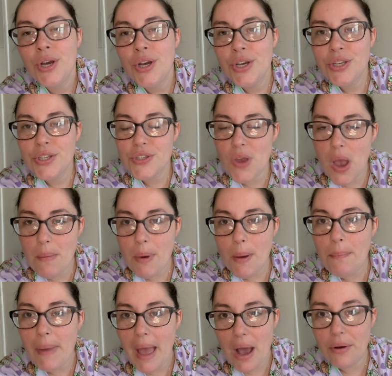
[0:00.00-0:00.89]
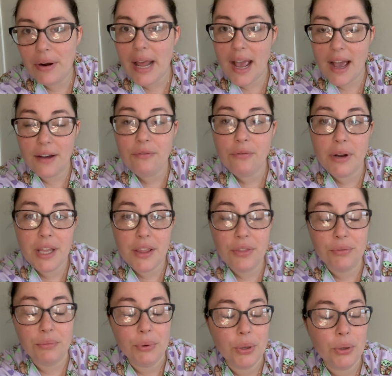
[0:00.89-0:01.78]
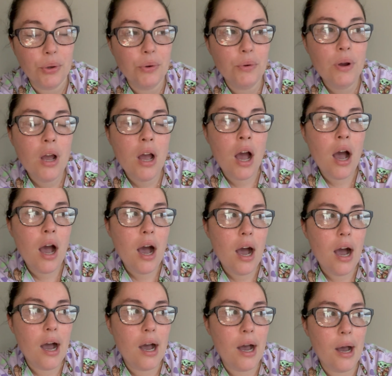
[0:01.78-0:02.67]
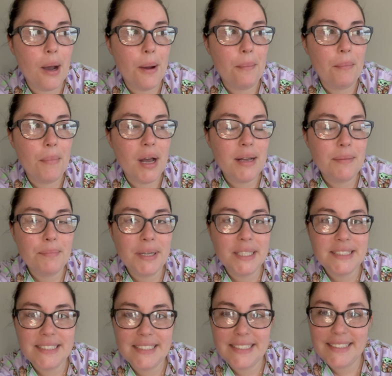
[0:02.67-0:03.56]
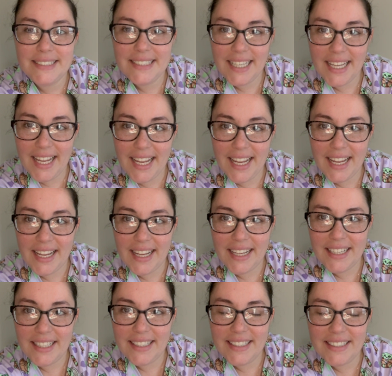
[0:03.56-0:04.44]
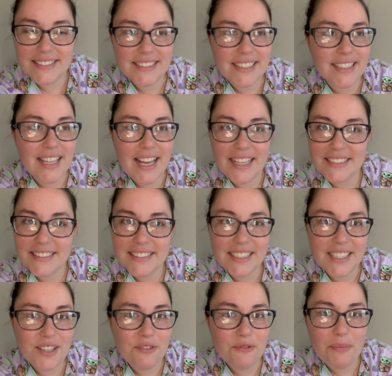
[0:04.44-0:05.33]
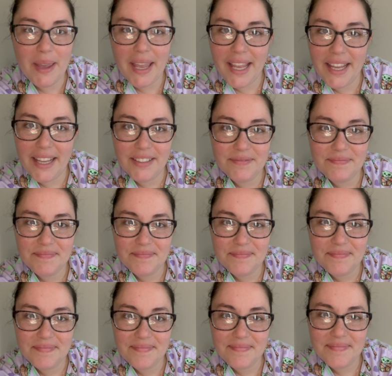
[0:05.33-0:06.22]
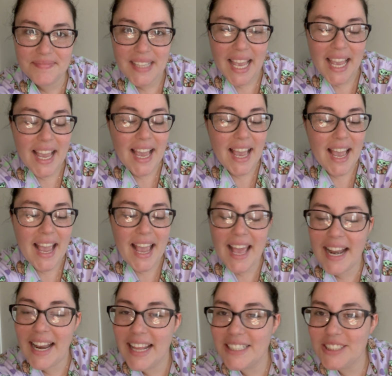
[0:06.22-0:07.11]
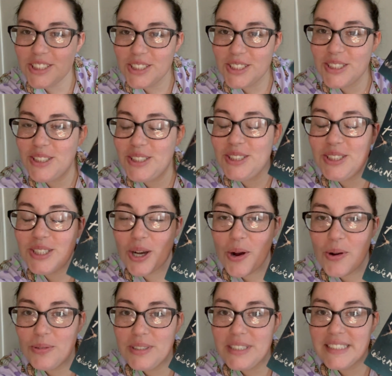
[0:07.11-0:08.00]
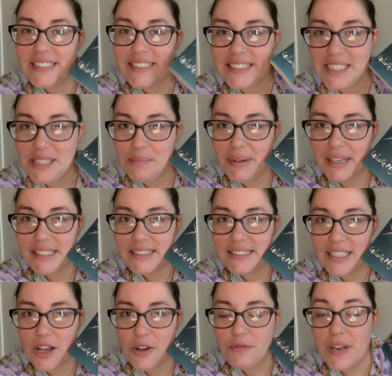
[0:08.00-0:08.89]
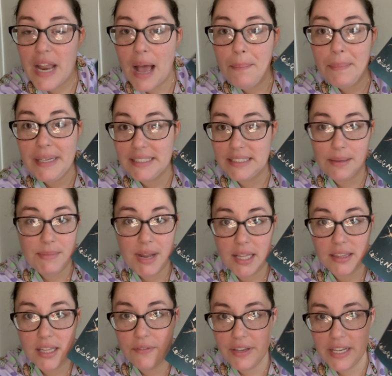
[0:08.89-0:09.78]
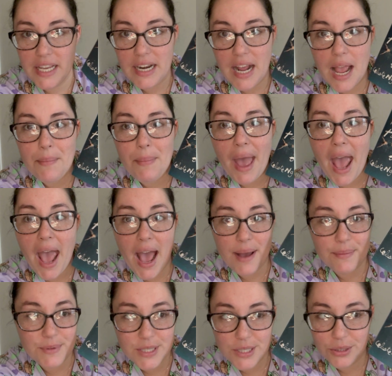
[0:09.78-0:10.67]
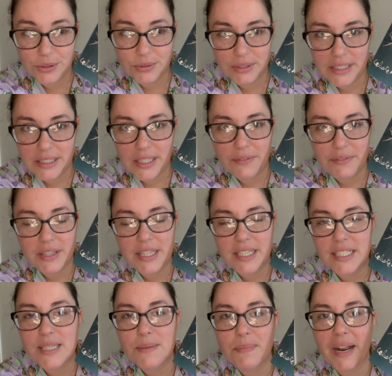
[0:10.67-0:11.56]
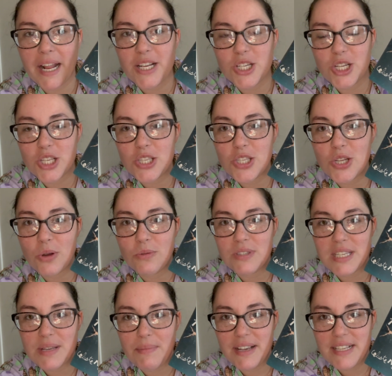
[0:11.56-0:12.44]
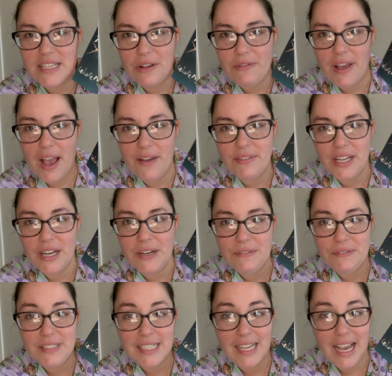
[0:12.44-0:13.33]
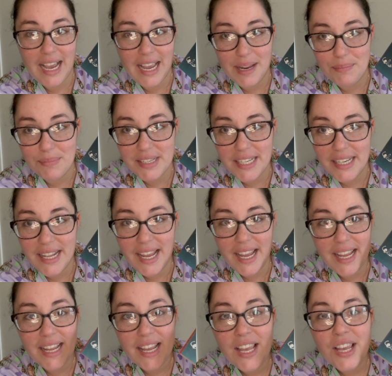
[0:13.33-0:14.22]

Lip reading: So I'm about halfway through, but today is the last day of May. And I just don't see myself, not because I'm not loving it, I'm absolutely loving this, but I just don't see myself having enough time today